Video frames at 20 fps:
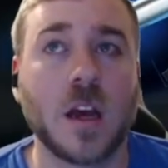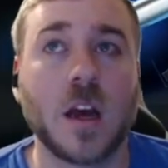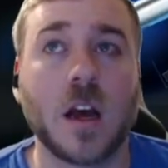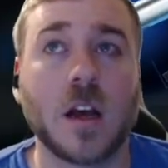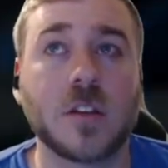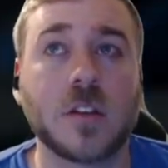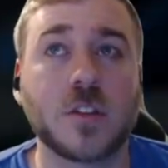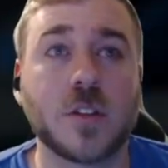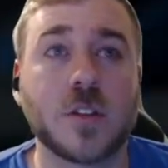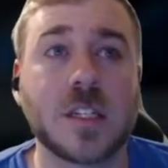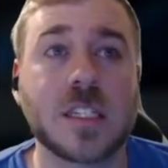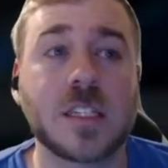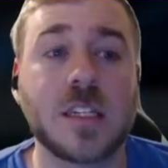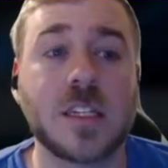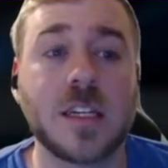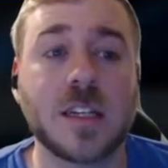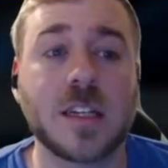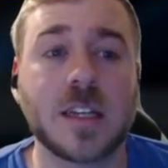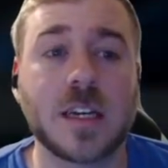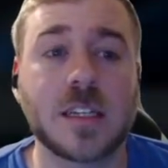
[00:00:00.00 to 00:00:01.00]
So this
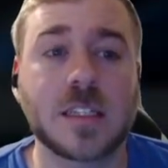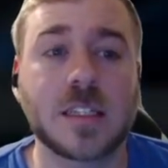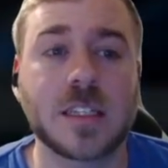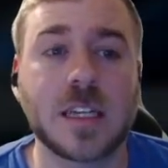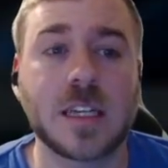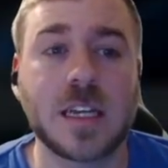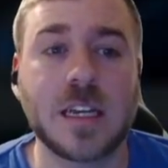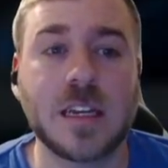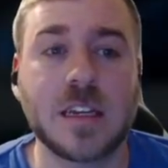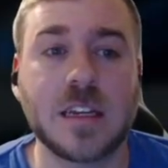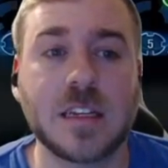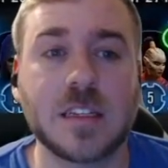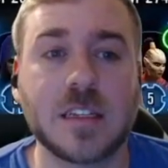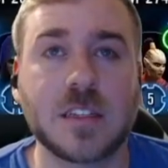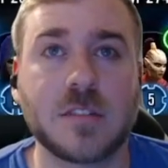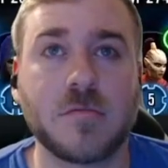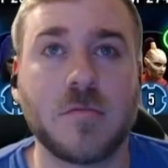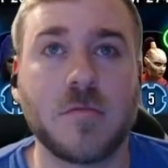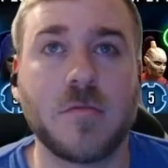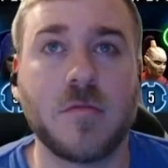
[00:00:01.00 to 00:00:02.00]
CLS
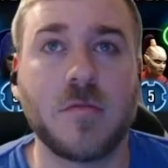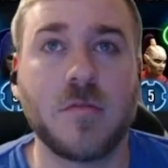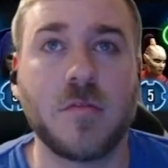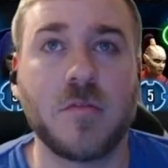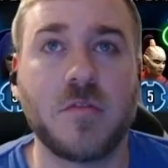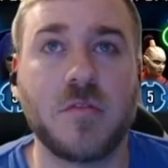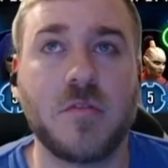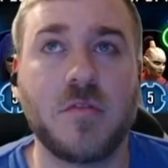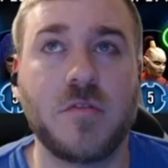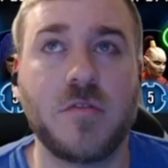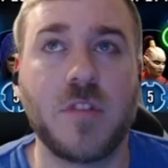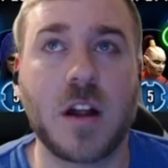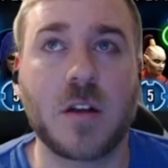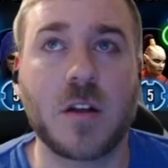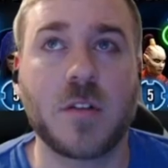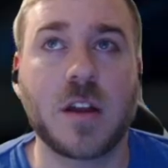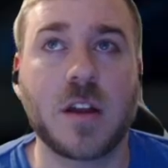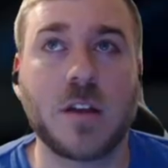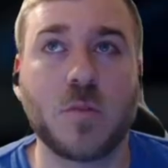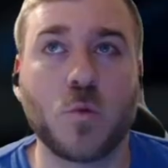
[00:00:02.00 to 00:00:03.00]
is
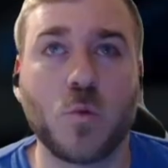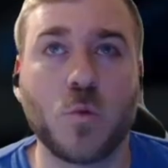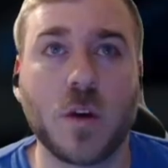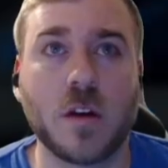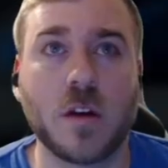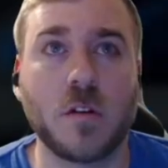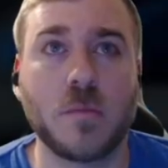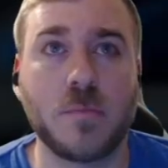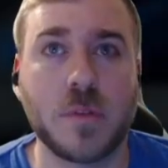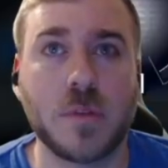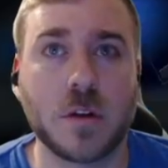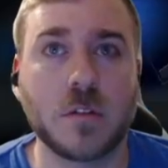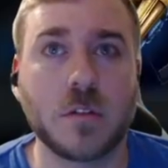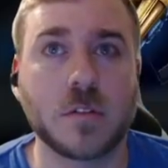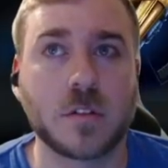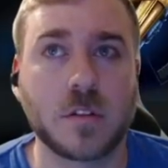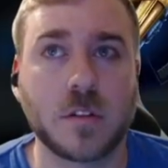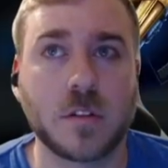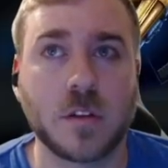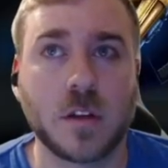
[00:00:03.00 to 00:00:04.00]
very well
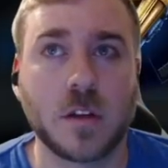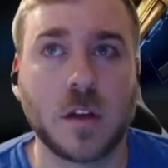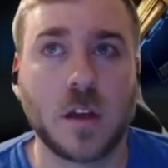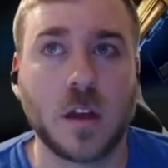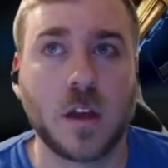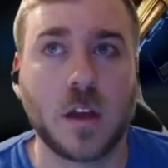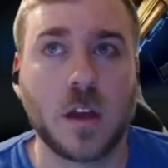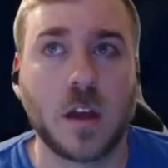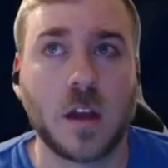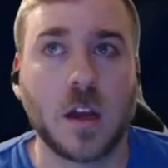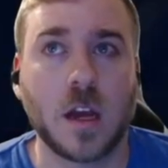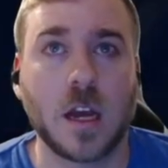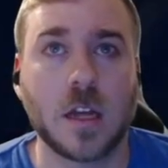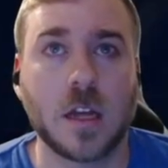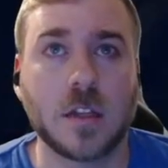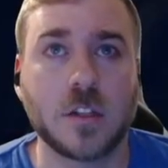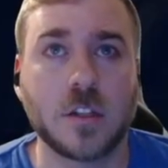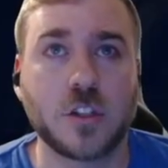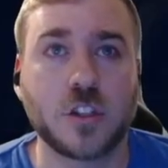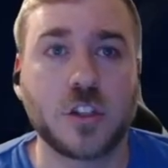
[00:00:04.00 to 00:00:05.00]
built.
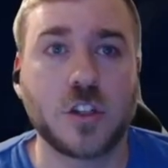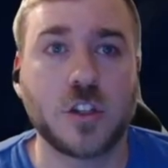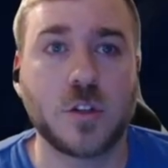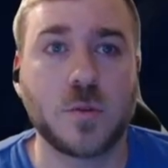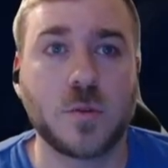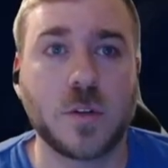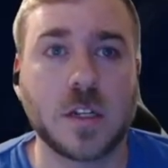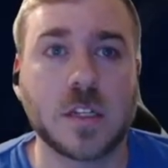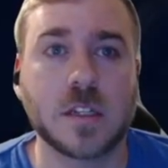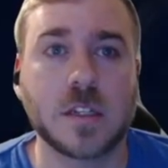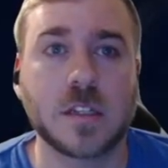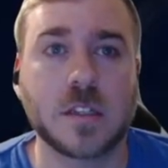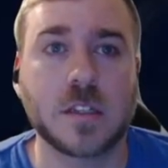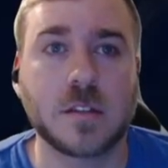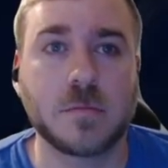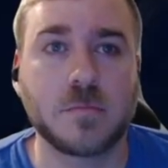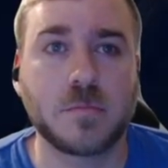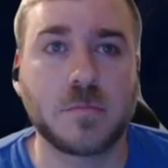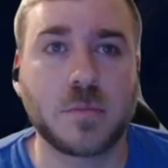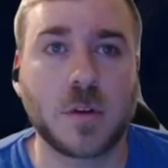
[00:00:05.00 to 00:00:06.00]
And this Chewie is
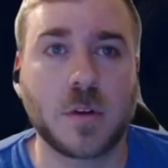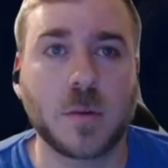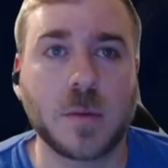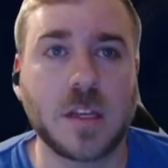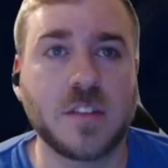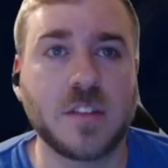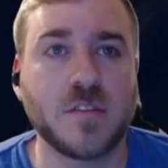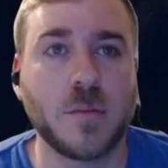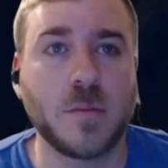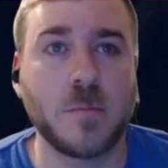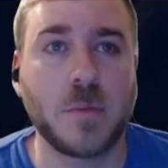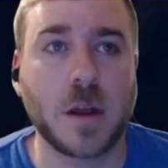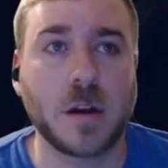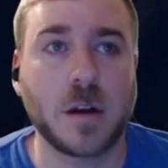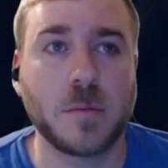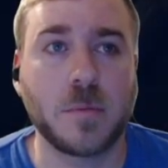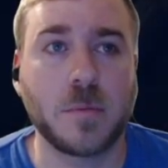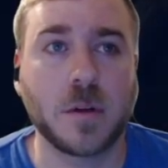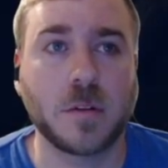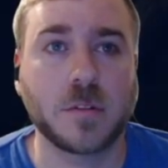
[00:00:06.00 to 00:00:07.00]
probably even
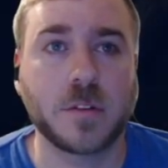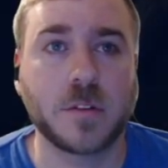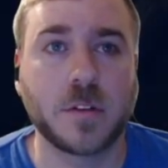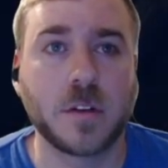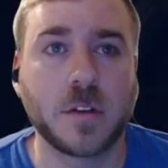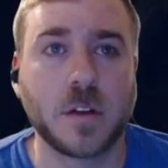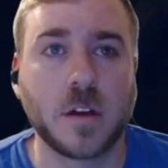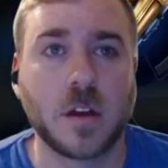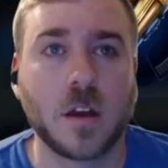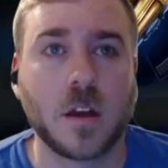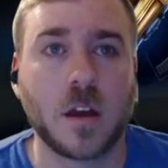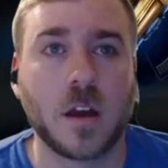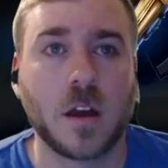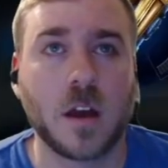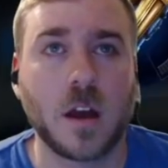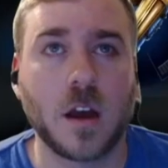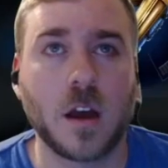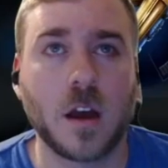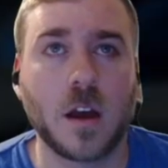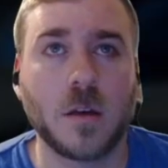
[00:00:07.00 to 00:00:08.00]
better built.
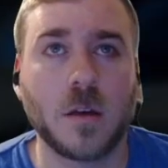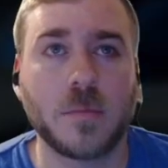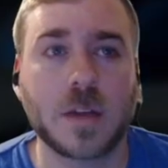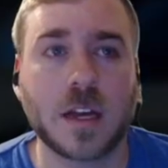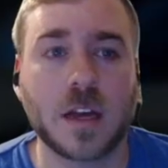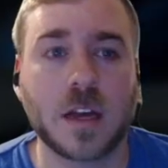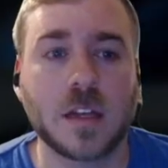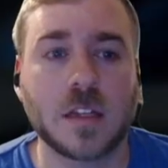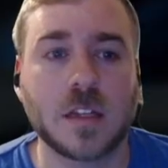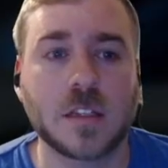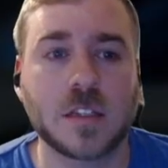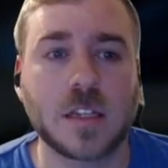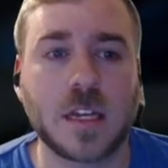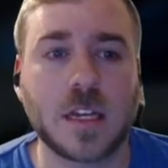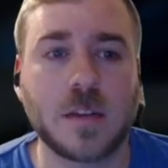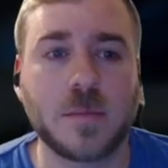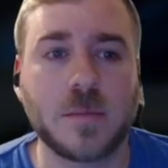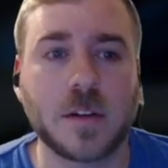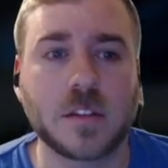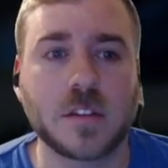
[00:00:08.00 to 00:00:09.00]
They got
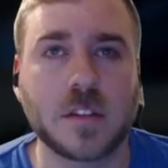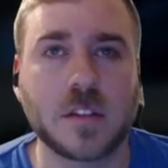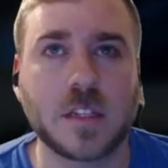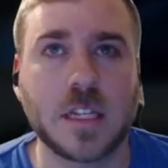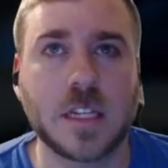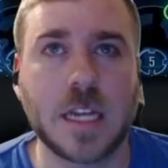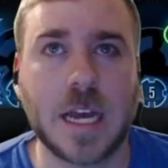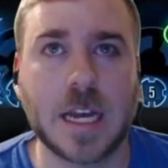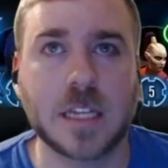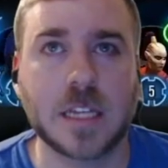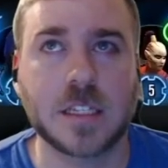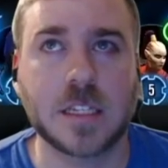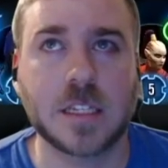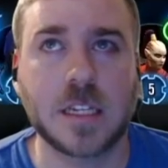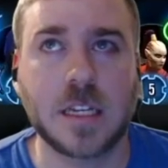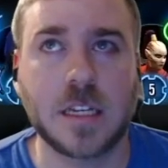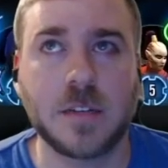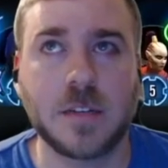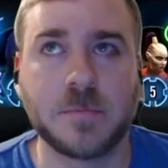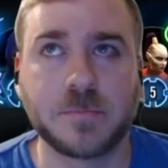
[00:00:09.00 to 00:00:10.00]
insane amounts of
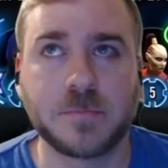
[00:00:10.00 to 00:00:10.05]
tenacity